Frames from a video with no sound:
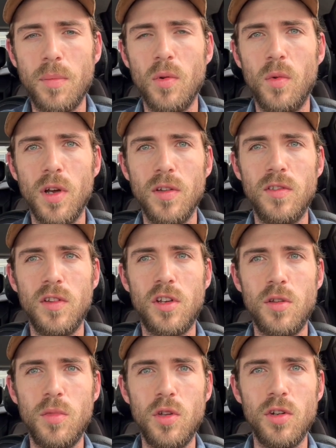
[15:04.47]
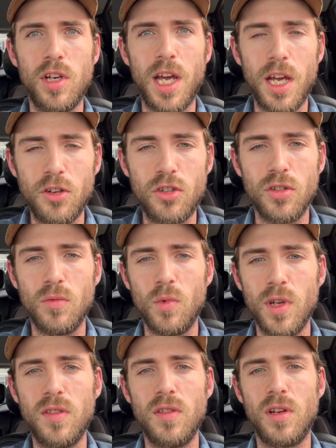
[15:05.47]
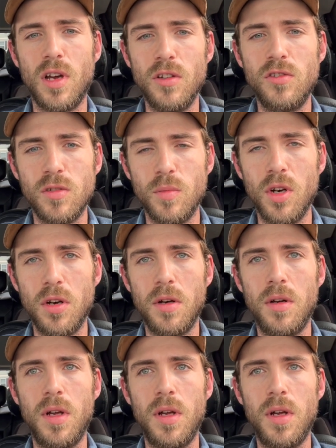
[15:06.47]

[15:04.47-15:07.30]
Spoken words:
was the communication with the customer.